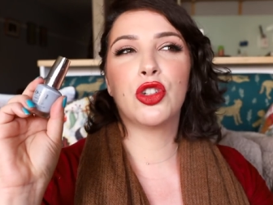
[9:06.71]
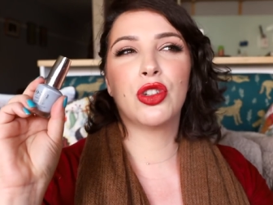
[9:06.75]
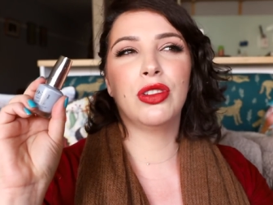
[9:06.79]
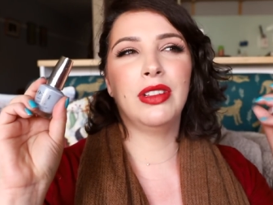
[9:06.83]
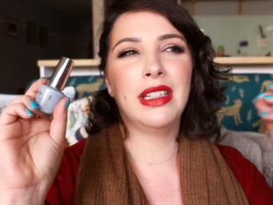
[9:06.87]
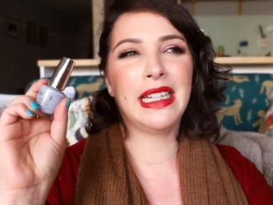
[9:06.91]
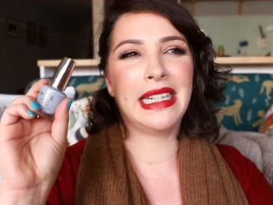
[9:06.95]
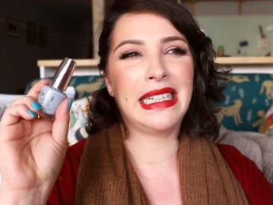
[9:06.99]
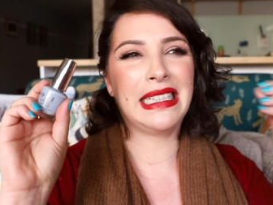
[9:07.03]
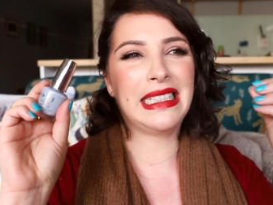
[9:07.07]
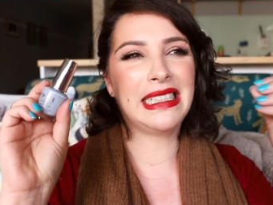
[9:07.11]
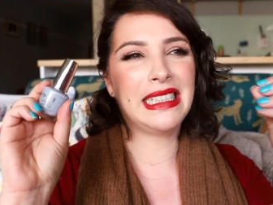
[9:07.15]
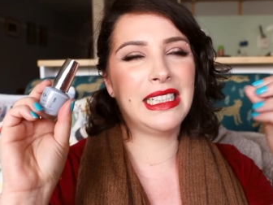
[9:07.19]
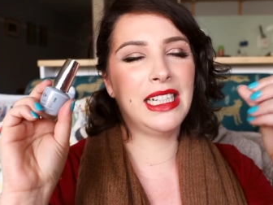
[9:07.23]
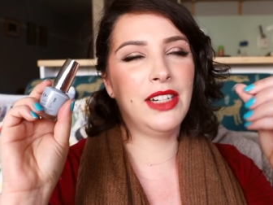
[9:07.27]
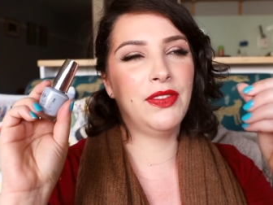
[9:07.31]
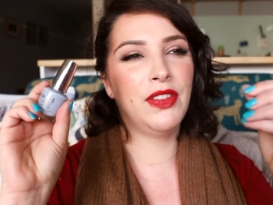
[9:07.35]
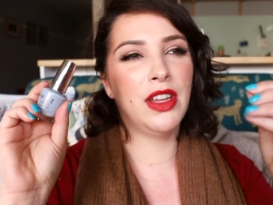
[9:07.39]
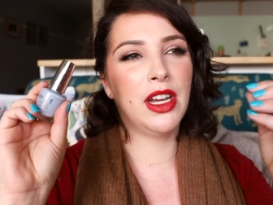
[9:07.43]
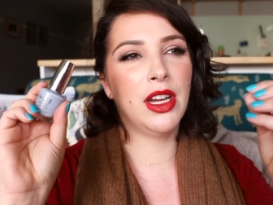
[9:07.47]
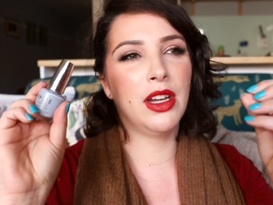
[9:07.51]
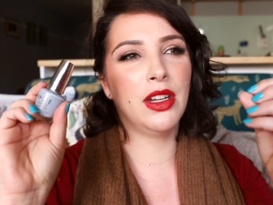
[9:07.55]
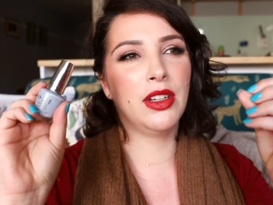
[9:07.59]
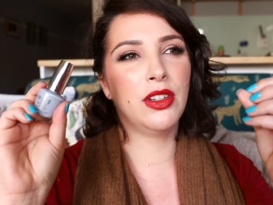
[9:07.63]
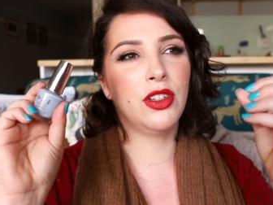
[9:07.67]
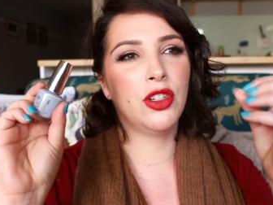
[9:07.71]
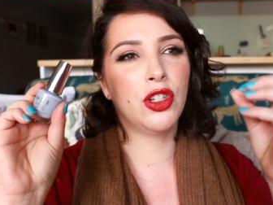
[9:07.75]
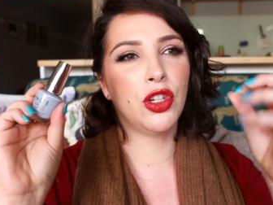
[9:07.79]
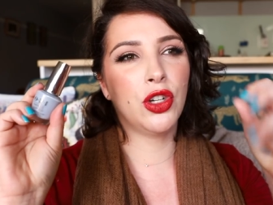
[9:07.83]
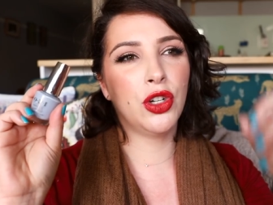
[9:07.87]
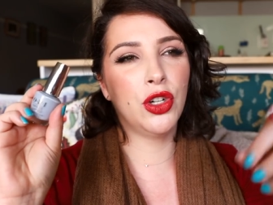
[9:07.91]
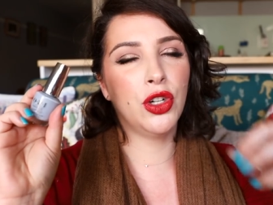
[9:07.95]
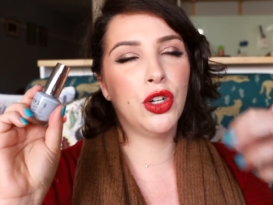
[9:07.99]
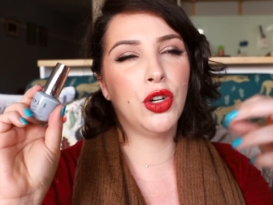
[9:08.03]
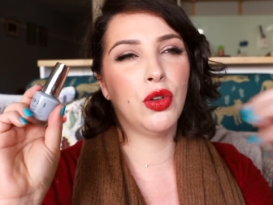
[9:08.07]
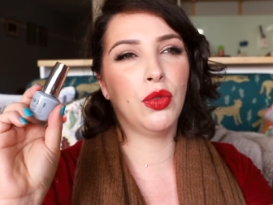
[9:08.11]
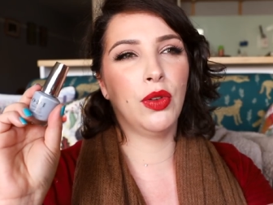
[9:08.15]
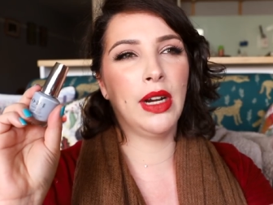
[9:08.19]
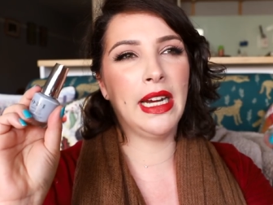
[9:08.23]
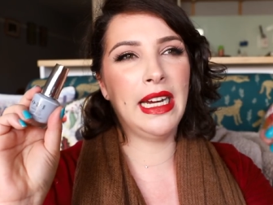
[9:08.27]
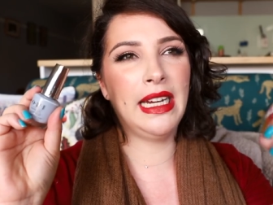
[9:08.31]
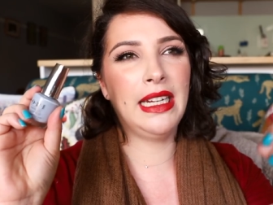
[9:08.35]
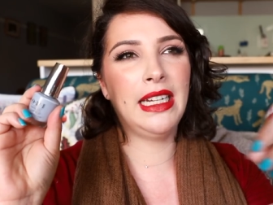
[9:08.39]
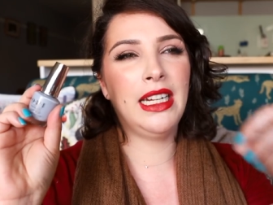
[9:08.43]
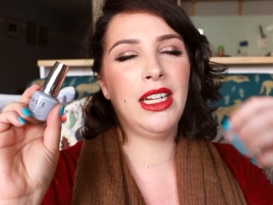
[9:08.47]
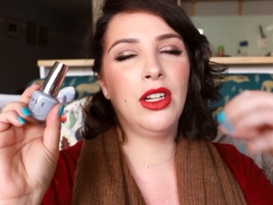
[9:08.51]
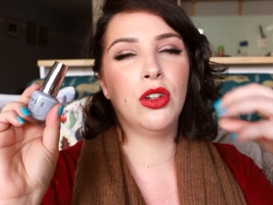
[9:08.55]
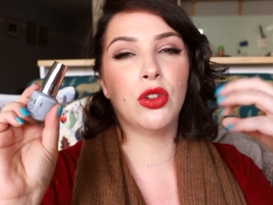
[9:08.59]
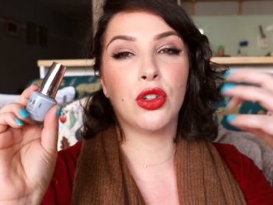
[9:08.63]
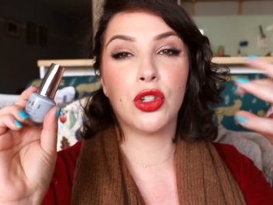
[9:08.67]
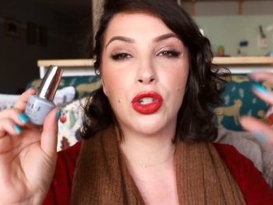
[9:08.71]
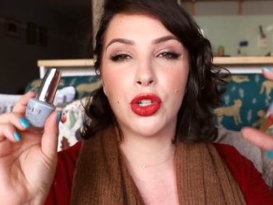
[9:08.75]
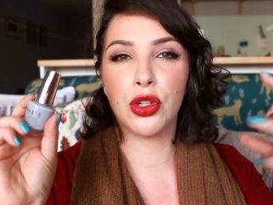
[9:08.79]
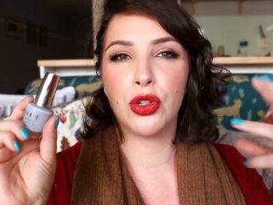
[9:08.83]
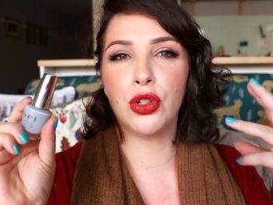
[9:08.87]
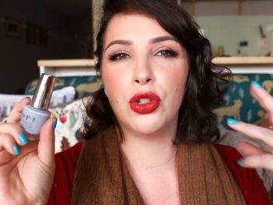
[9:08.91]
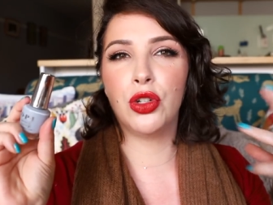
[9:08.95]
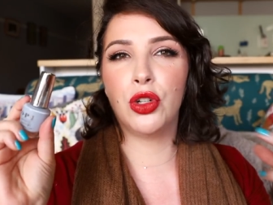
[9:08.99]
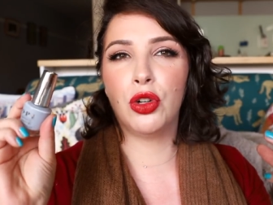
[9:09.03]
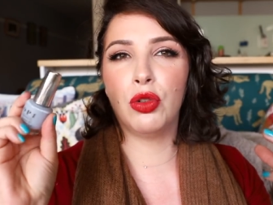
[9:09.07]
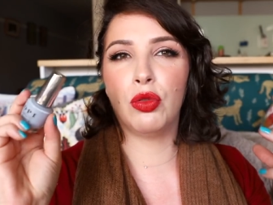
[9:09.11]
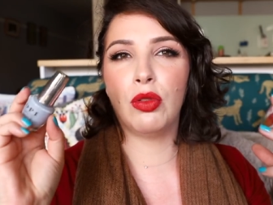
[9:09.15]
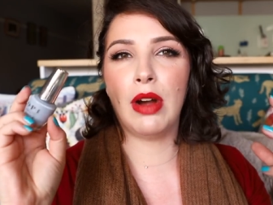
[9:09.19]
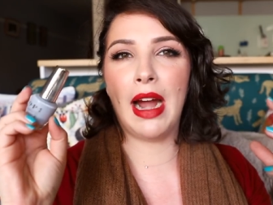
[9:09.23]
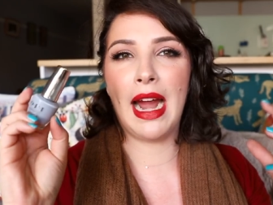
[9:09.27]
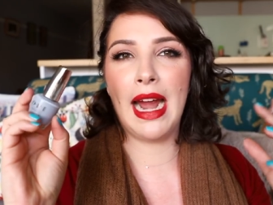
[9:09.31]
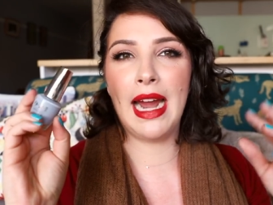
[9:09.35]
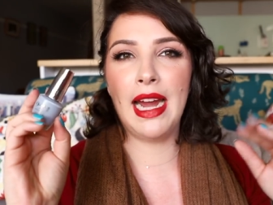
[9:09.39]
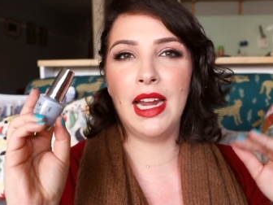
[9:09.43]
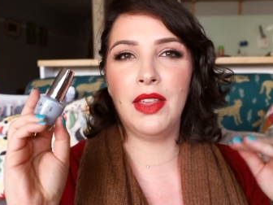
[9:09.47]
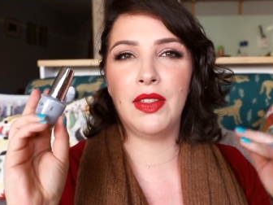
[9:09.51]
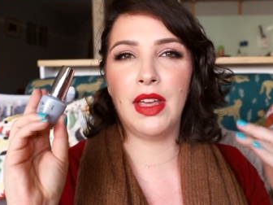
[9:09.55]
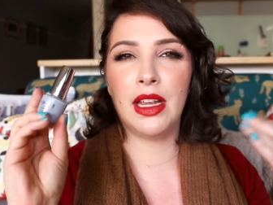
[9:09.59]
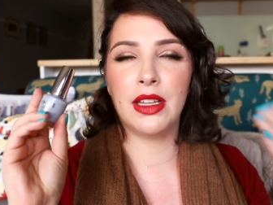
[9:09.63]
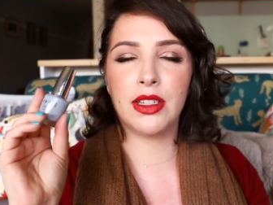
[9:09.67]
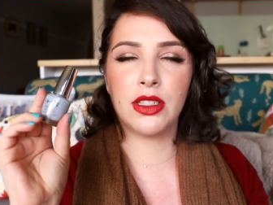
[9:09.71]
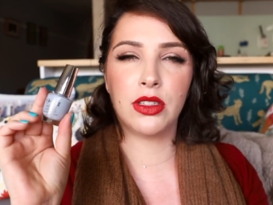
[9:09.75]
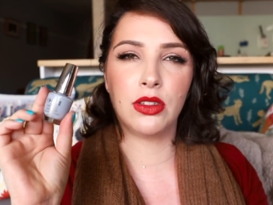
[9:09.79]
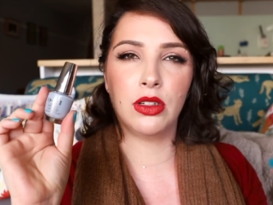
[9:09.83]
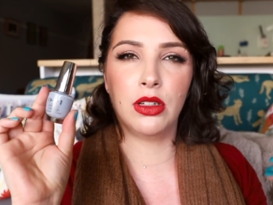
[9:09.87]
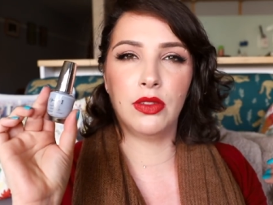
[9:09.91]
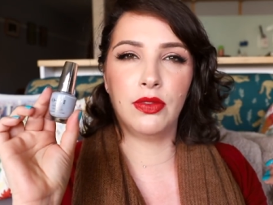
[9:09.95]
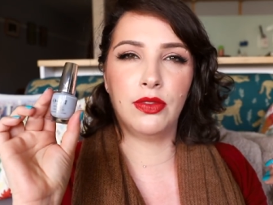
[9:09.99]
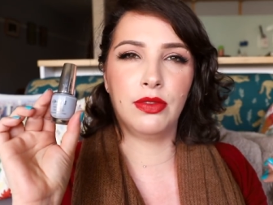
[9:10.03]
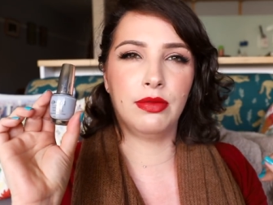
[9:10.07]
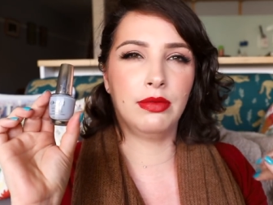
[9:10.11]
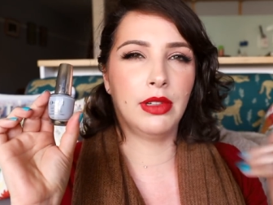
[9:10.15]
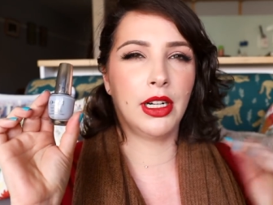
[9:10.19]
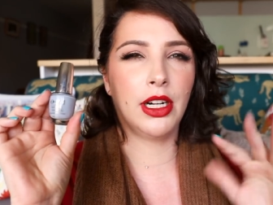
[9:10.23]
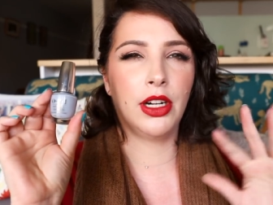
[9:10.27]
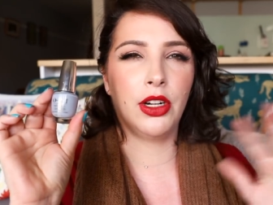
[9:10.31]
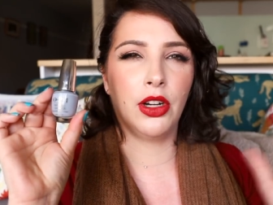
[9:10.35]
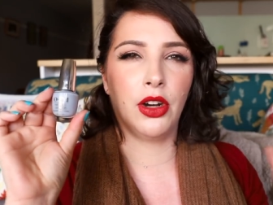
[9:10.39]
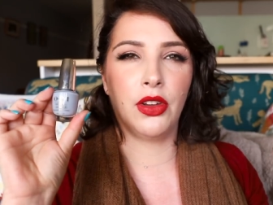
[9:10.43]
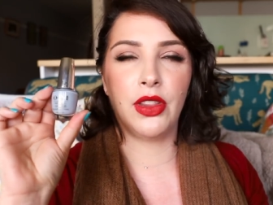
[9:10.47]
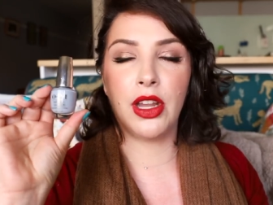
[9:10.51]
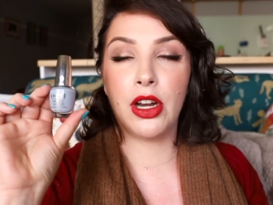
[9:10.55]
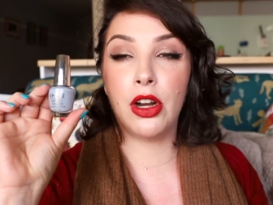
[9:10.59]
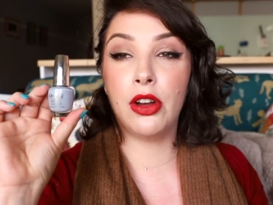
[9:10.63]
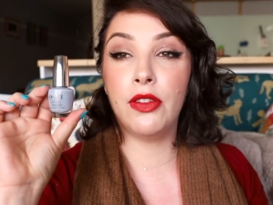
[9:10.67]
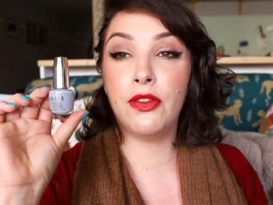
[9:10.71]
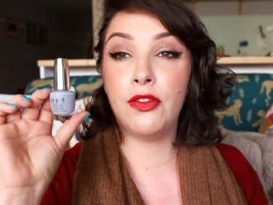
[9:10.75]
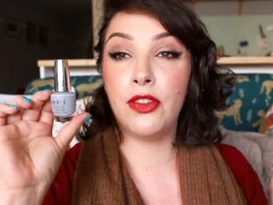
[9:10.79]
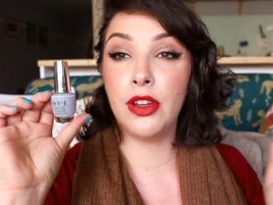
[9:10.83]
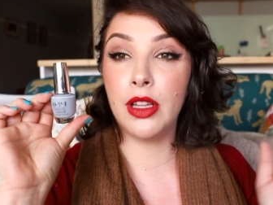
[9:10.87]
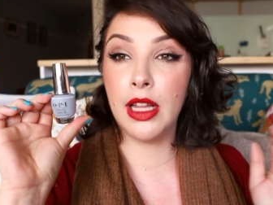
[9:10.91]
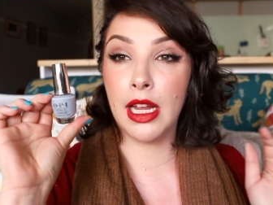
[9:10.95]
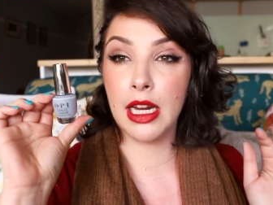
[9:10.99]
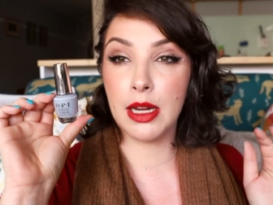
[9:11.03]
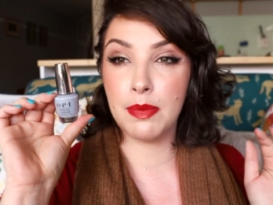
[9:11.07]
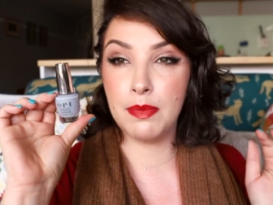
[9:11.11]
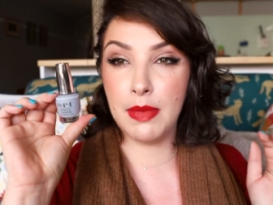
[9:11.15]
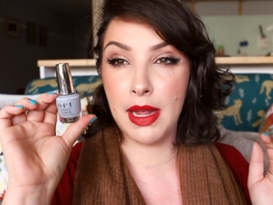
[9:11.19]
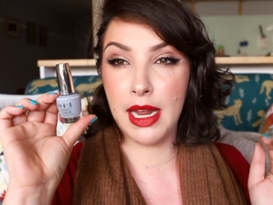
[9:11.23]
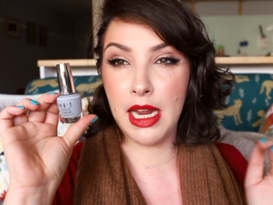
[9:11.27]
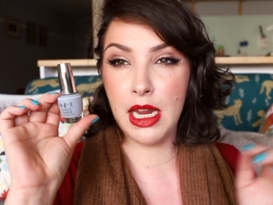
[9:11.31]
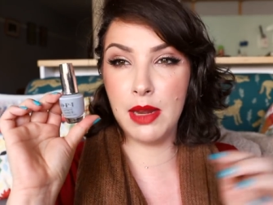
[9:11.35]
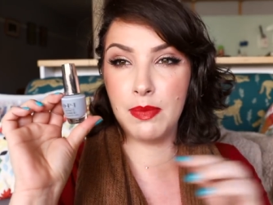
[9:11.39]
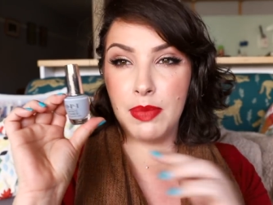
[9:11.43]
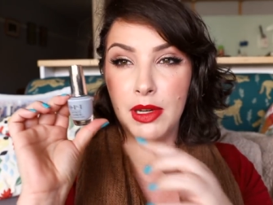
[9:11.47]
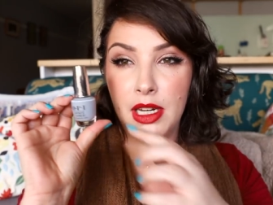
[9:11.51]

like if they're too greeny or too gray, they sort of, I don't know, they don't feel like me.